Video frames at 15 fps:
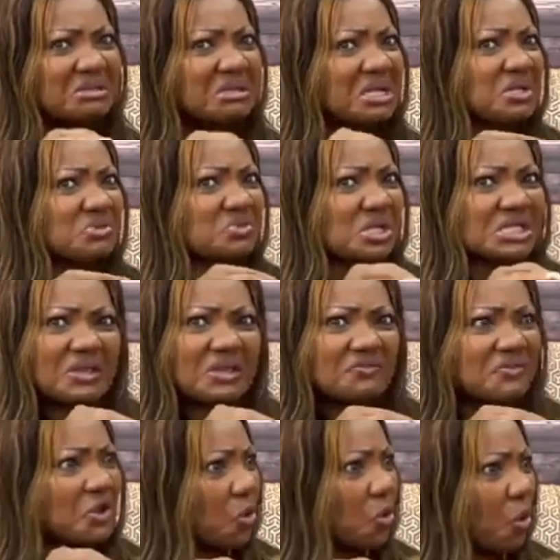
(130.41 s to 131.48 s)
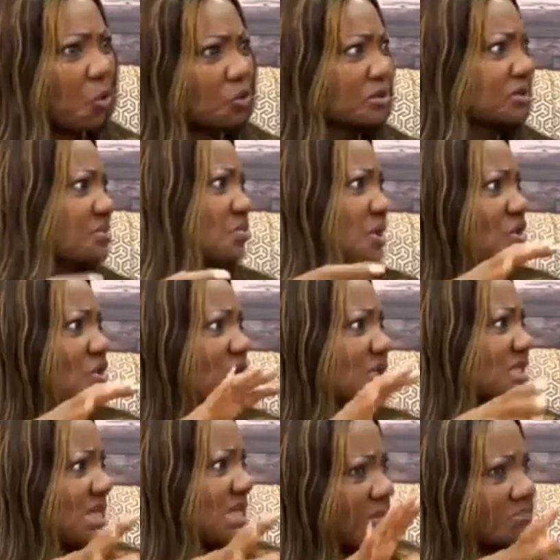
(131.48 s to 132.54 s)
It wasn't even gold. We got
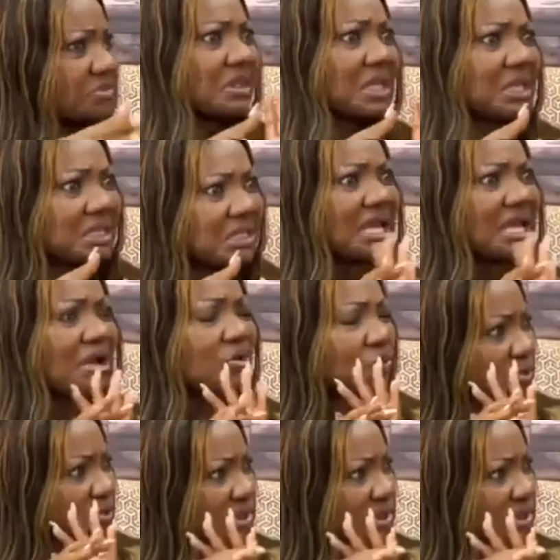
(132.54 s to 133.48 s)
something that could...